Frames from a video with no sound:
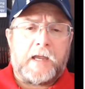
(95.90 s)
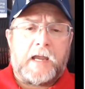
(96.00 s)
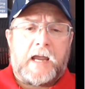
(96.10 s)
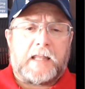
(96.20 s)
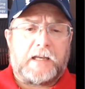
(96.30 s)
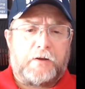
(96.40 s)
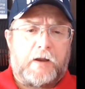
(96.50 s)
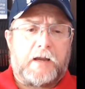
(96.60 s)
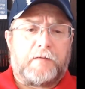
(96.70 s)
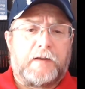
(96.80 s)
And then you
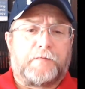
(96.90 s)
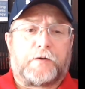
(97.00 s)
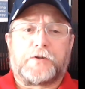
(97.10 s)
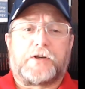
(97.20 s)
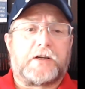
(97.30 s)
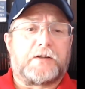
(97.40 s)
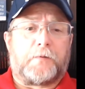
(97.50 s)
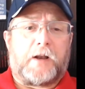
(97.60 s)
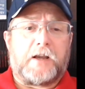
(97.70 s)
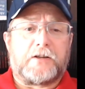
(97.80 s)
have the first cousin
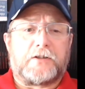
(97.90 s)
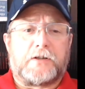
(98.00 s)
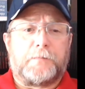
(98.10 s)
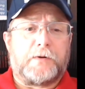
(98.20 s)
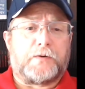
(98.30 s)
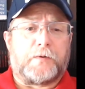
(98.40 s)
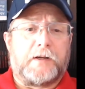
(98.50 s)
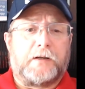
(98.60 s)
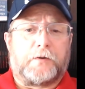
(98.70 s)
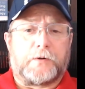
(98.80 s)
relationship
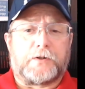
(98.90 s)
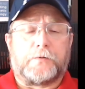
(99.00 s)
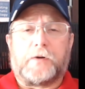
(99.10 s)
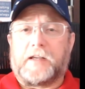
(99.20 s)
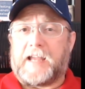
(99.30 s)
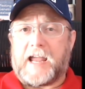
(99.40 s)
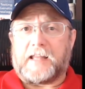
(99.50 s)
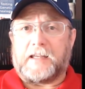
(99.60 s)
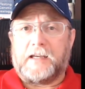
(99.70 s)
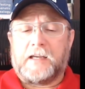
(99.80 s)
between Crystal and
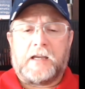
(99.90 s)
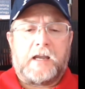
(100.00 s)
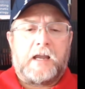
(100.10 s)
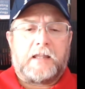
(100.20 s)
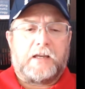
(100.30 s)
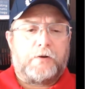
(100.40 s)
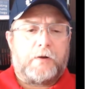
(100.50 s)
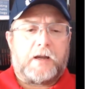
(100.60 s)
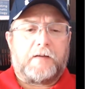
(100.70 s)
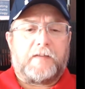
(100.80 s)
Kathy. Then you
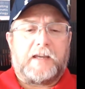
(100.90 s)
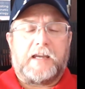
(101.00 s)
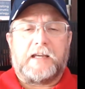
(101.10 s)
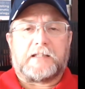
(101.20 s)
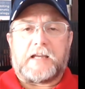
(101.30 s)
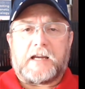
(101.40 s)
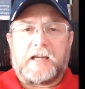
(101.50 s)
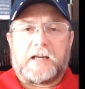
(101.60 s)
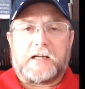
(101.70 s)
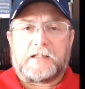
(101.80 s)
have the
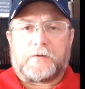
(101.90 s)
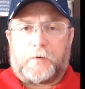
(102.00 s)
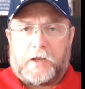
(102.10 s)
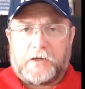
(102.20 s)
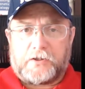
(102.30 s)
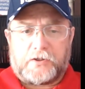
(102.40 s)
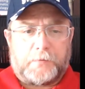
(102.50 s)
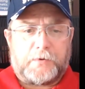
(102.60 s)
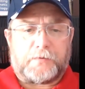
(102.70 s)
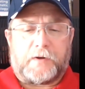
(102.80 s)
second cousin
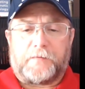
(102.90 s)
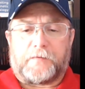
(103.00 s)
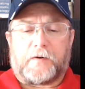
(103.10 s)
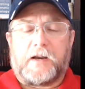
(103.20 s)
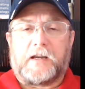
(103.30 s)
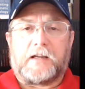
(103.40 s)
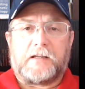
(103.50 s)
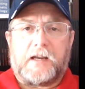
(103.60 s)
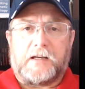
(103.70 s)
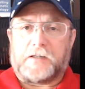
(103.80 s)
relationship between Frank and
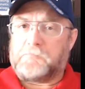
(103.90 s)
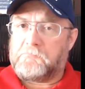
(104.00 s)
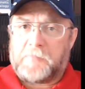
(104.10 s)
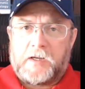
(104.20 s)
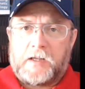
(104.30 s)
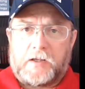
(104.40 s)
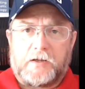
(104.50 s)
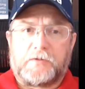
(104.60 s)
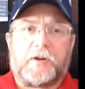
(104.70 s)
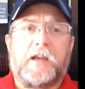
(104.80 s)
Nate.
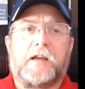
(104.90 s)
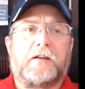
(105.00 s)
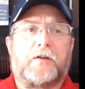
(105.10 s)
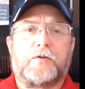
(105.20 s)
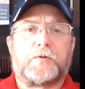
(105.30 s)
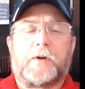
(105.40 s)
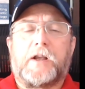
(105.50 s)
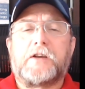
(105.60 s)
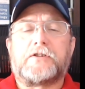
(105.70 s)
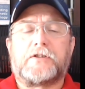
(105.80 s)
Those, again, those
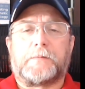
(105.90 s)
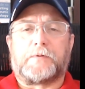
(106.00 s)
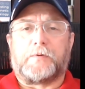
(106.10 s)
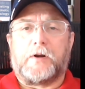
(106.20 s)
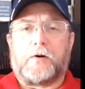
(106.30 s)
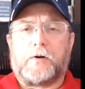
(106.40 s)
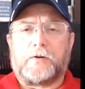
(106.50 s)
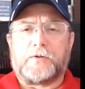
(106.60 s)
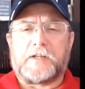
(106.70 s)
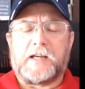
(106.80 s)
relationships we all
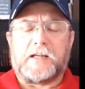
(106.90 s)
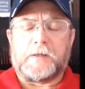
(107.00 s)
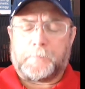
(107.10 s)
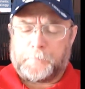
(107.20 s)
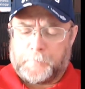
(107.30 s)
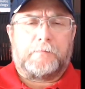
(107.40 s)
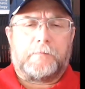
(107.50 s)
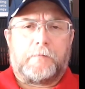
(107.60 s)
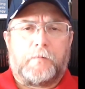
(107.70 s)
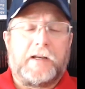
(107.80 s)
understand.
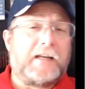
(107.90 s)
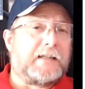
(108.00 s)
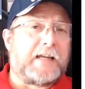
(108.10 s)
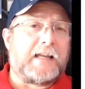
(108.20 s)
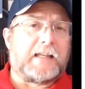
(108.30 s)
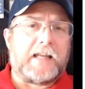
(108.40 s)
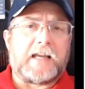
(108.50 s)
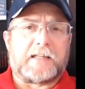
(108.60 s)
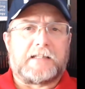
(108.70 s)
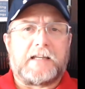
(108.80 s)
We need to take the
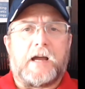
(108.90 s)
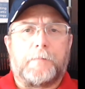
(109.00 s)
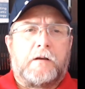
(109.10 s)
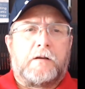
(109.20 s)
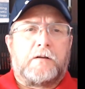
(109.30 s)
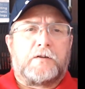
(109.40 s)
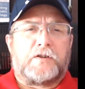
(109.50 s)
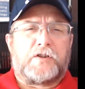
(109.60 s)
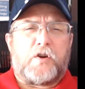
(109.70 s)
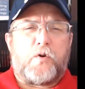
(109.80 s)
next step.
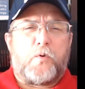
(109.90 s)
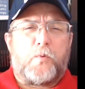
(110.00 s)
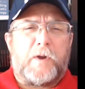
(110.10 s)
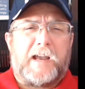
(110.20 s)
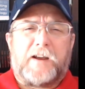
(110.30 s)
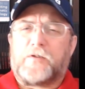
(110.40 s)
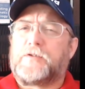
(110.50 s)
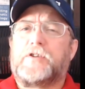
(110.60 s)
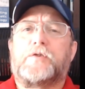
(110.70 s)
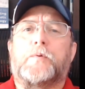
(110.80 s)
So here's
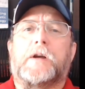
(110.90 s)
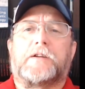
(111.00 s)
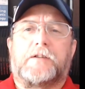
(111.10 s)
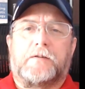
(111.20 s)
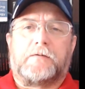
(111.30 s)
the twist.